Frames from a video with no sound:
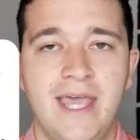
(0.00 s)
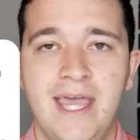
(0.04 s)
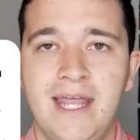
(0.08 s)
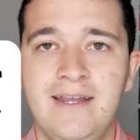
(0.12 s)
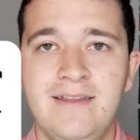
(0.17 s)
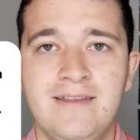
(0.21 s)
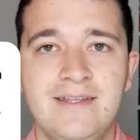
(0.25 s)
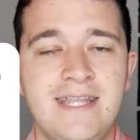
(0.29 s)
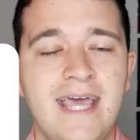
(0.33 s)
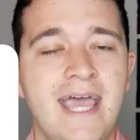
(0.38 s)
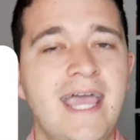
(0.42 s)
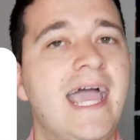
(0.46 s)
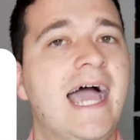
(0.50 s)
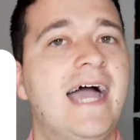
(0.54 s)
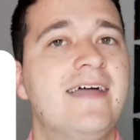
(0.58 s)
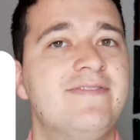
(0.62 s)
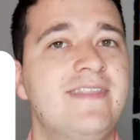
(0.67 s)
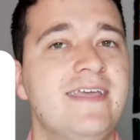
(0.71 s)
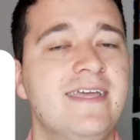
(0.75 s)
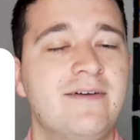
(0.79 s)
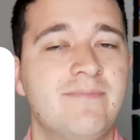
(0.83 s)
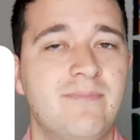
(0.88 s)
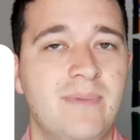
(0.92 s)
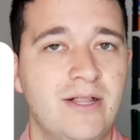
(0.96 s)
End of the day, I
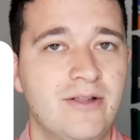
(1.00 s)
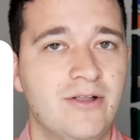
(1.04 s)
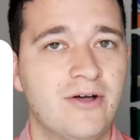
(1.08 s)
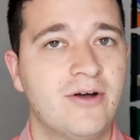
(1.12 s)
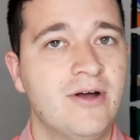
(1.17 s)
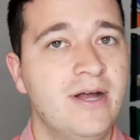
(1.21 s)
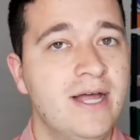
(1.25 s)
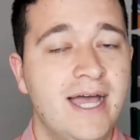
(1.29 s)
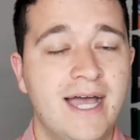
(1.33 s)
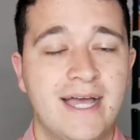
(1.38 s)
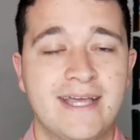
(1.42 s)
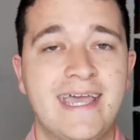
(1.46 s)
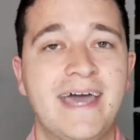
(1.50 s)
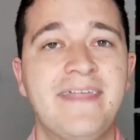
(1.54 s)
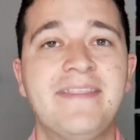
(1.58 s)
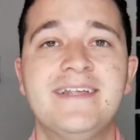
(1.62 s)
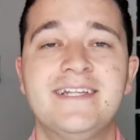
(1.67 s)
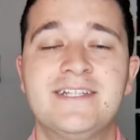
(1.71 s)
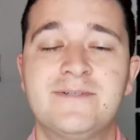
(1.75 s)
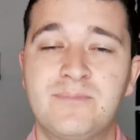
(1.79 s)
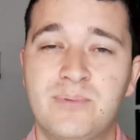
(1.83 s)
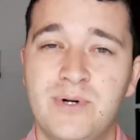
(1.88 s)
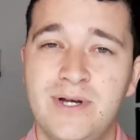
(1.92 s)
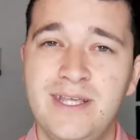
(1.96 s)
think Miller, a guy
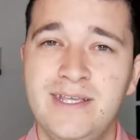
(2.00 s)
that is